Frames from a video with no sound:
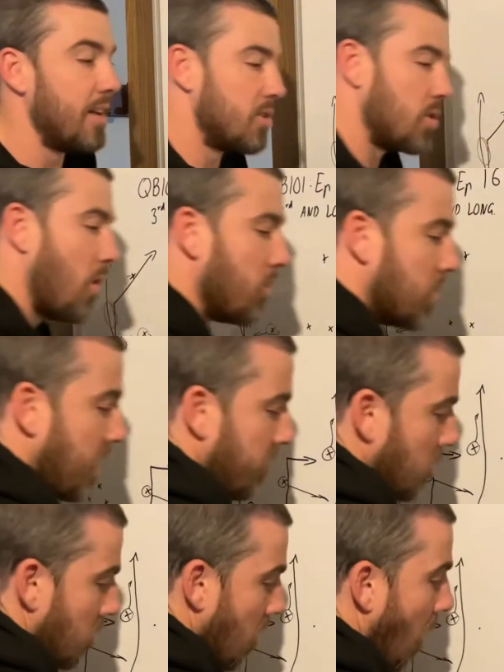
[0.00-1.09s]
So I'll give
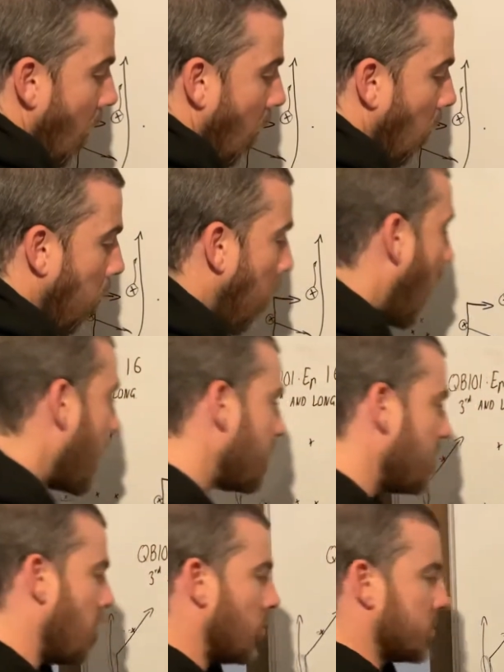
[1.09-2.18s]
you one
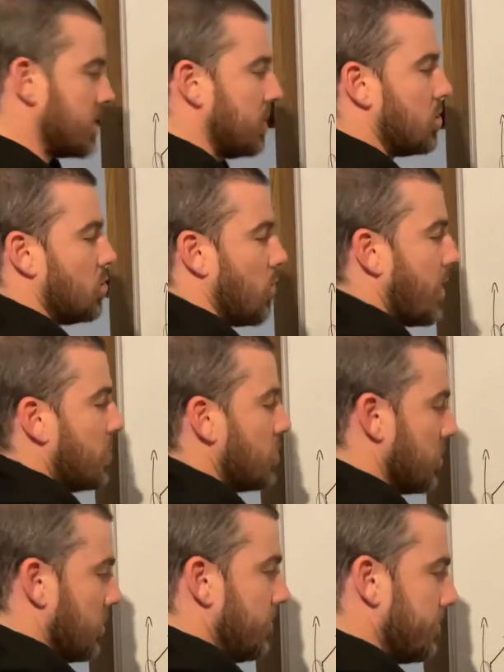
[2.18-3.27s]
more
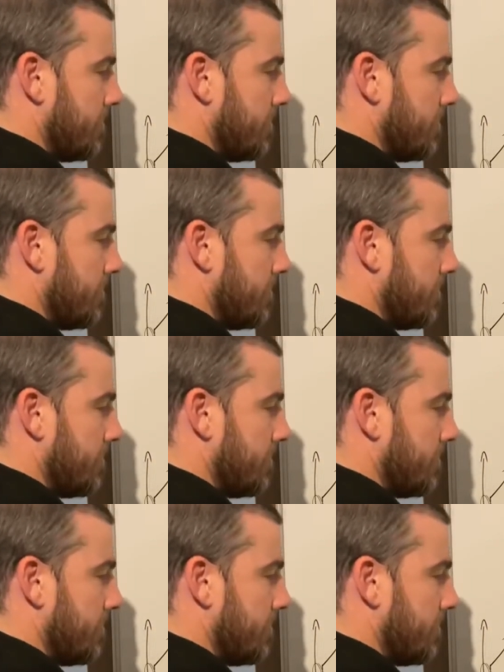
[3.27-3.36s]
situation